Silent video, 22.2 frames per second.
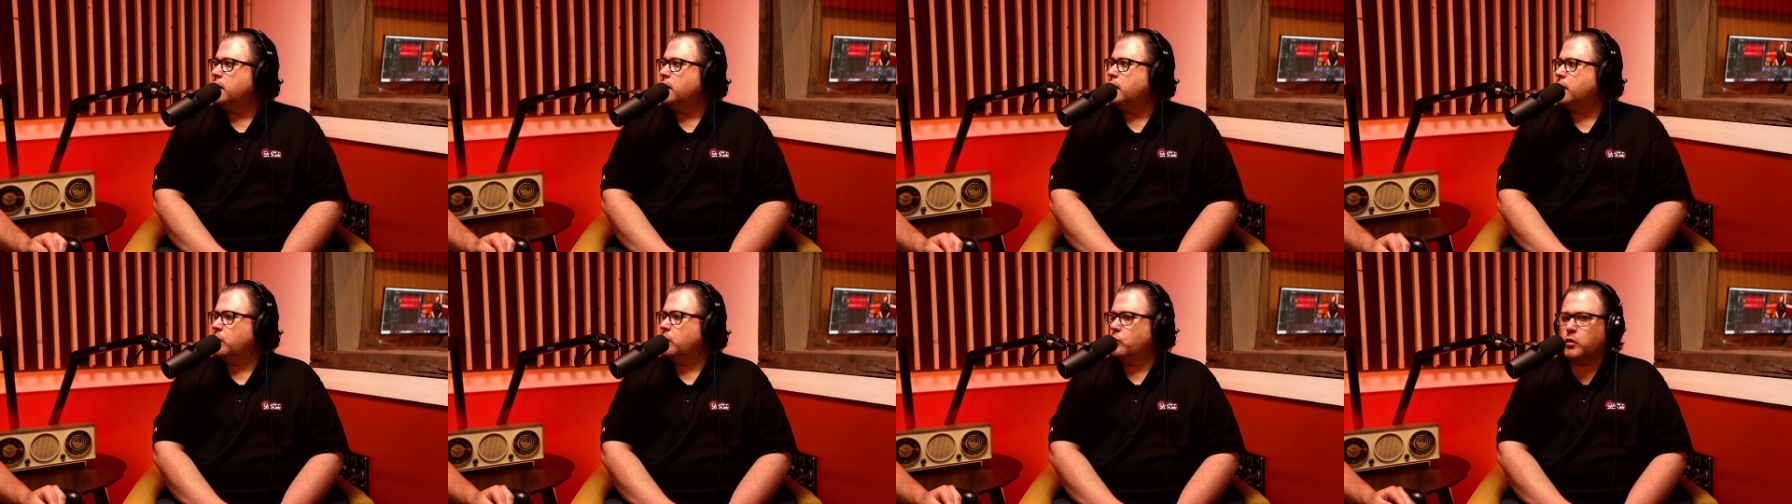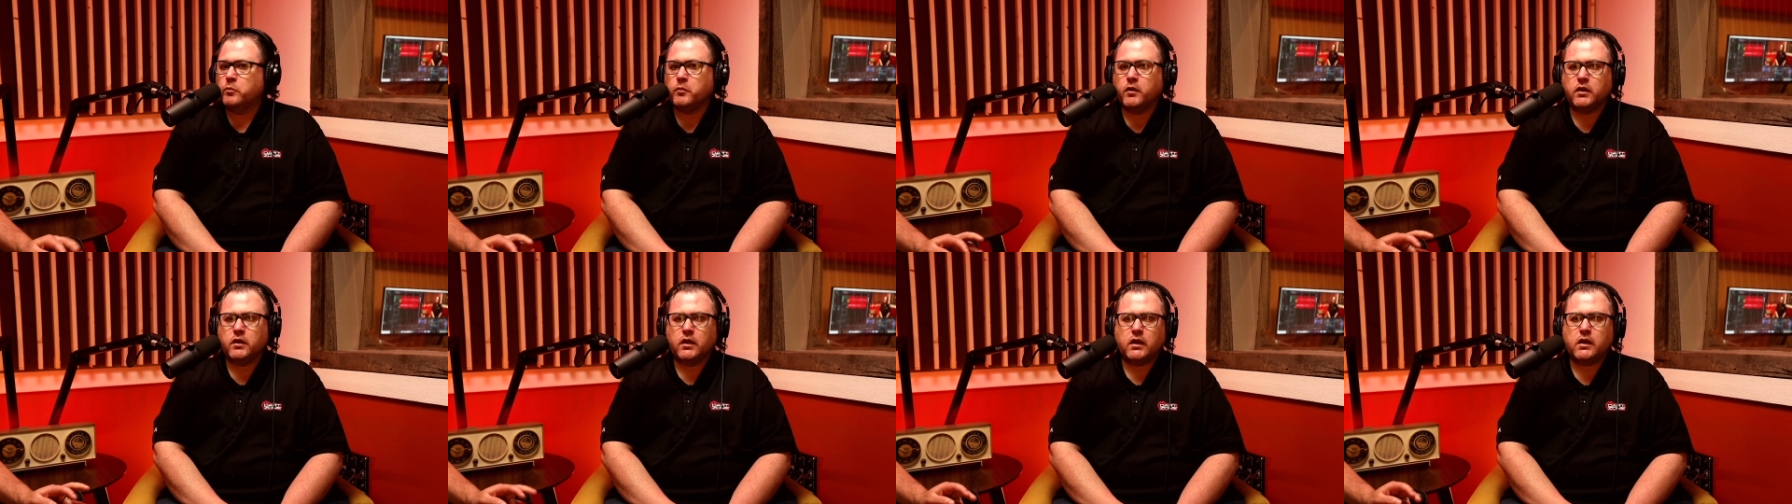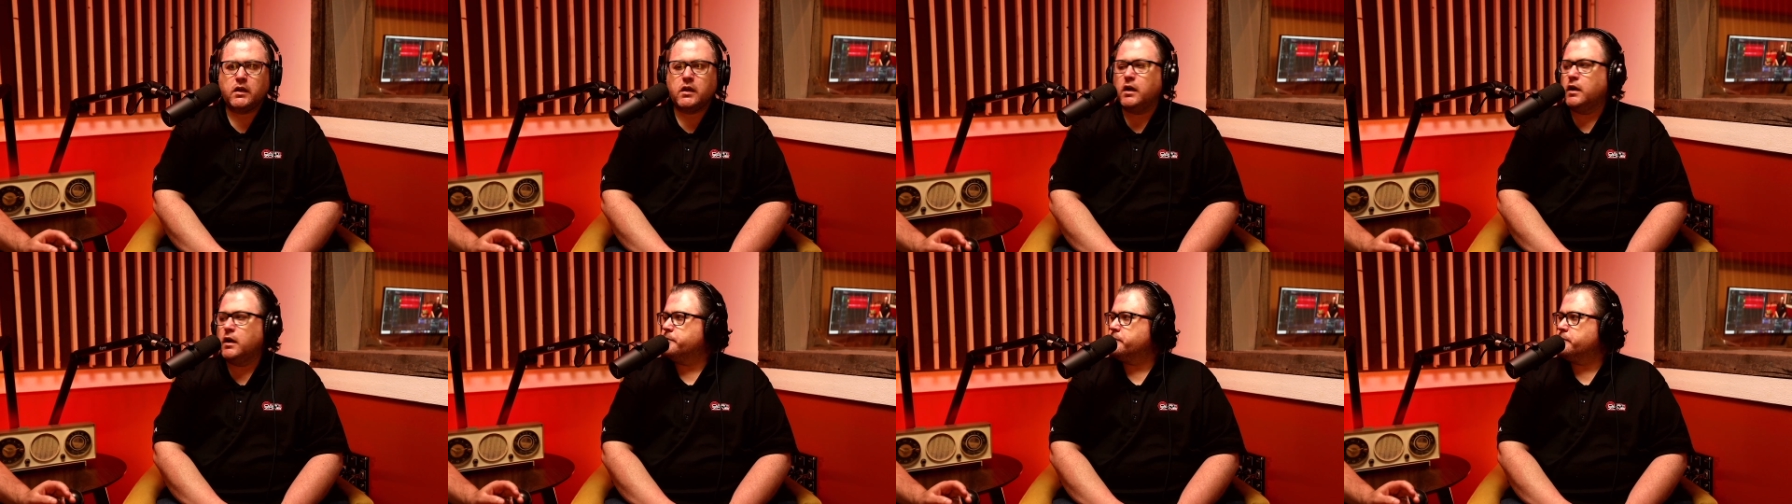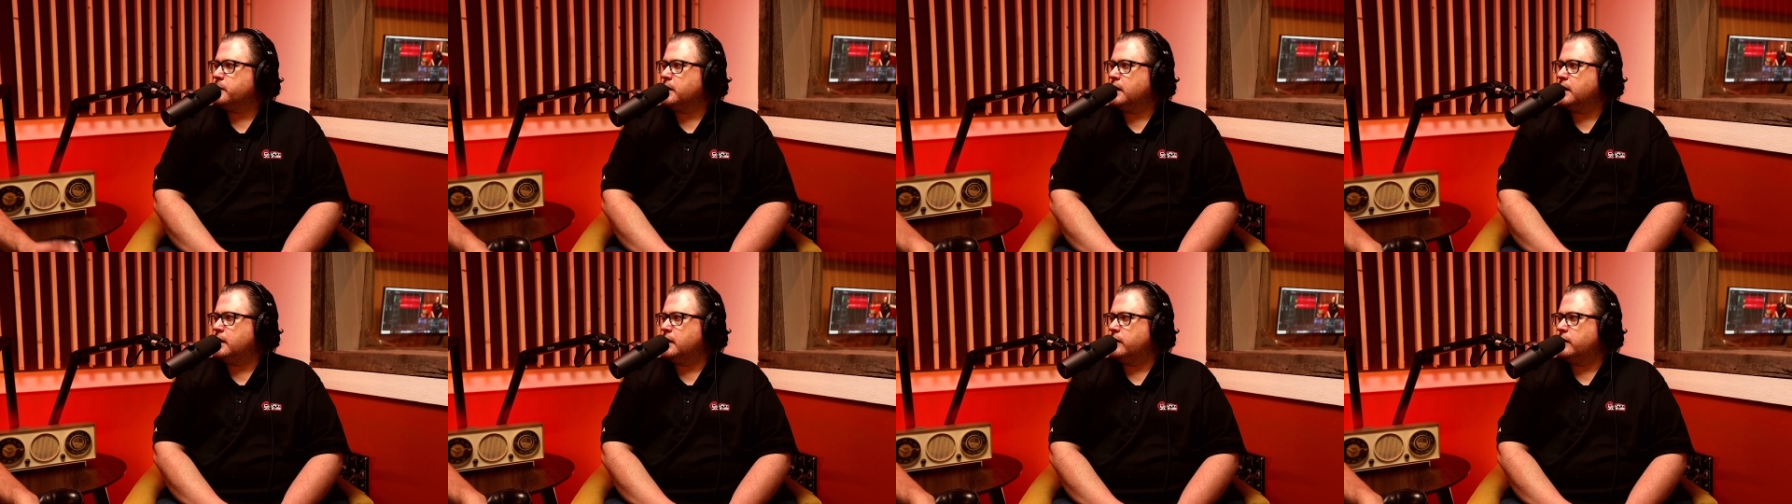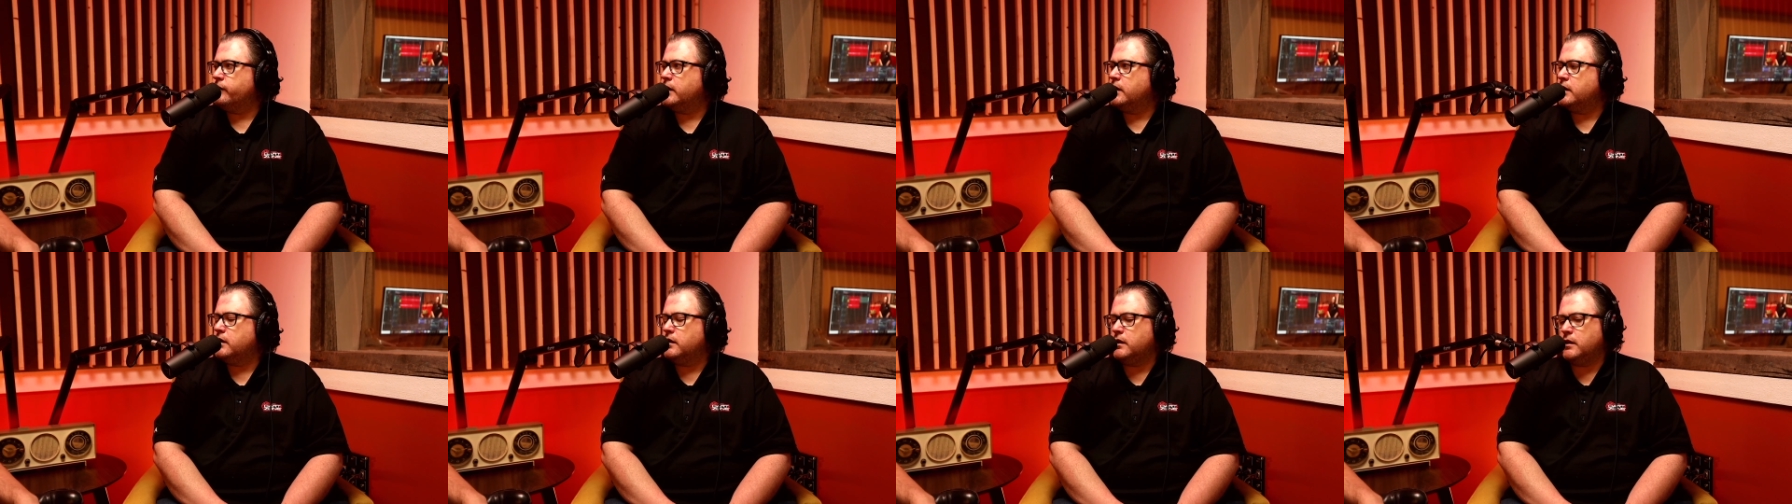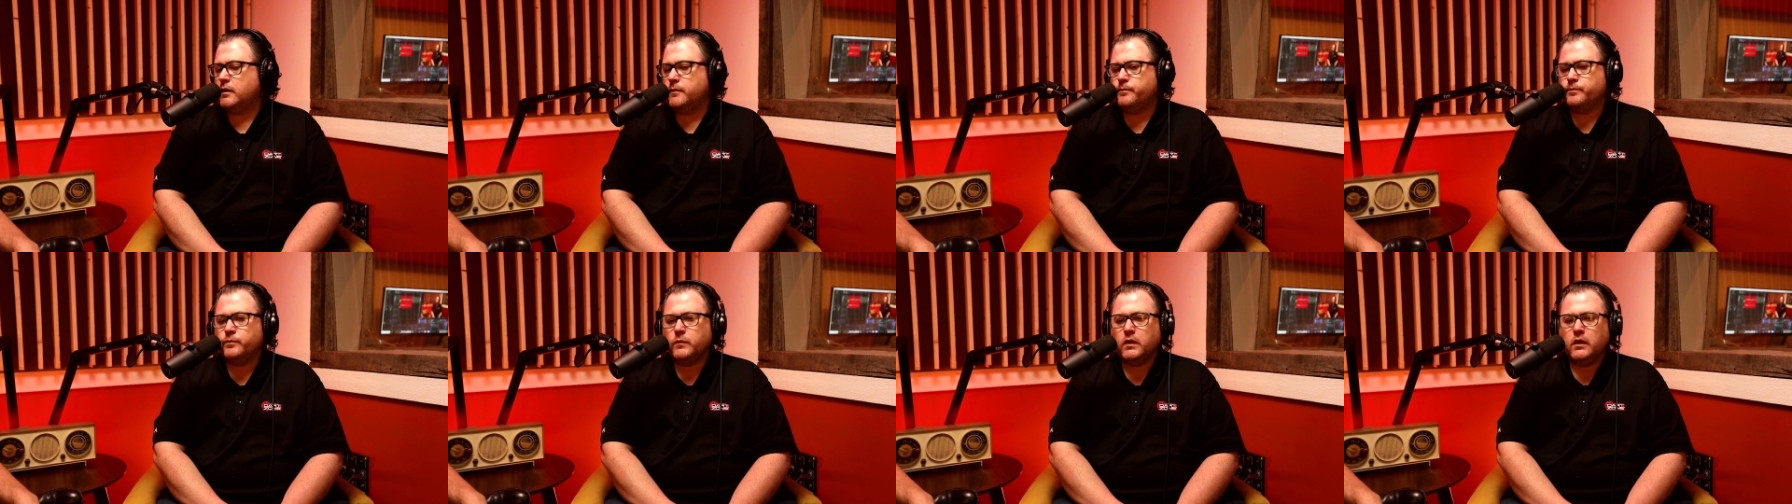Walmart.com. And
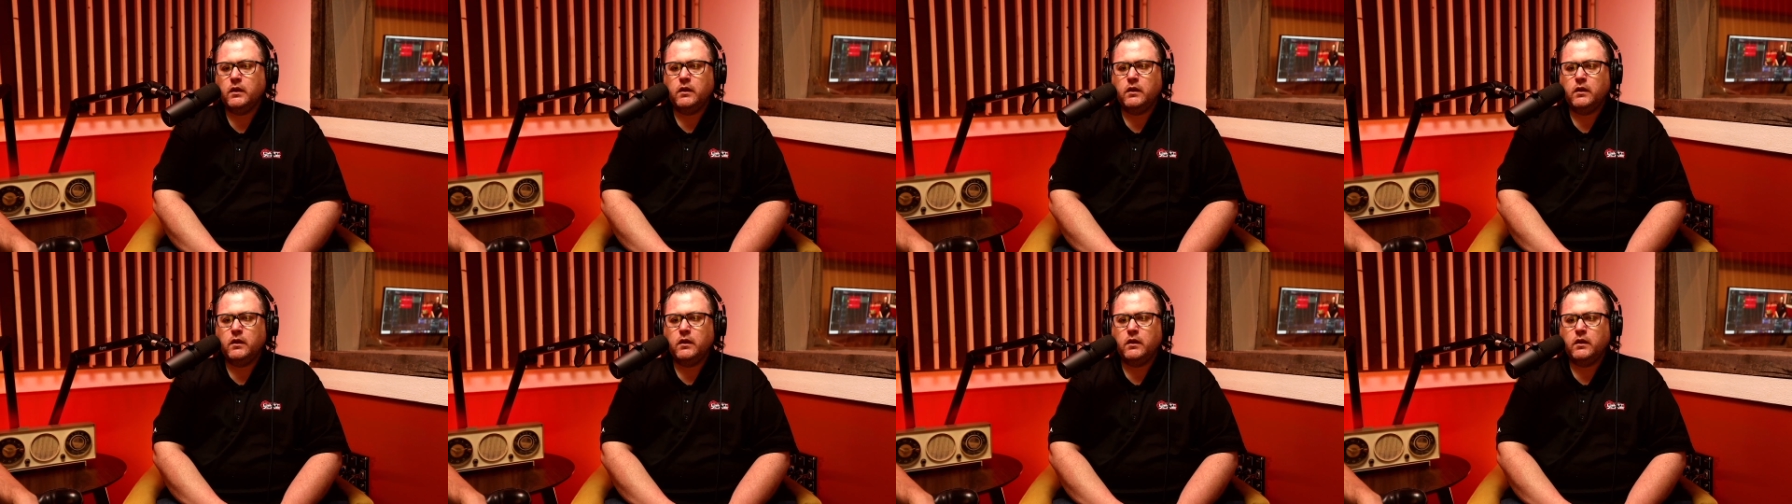then...